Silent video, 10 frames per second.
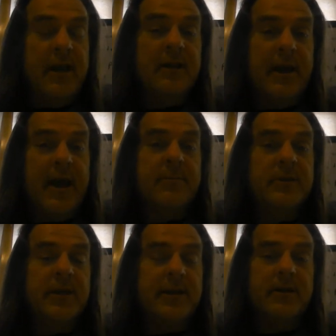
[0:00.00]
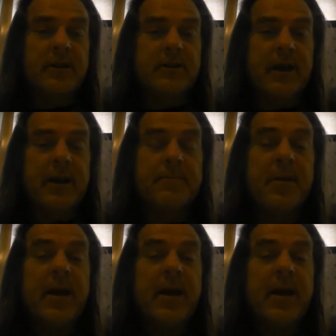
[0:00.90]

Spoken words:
like MC delta T,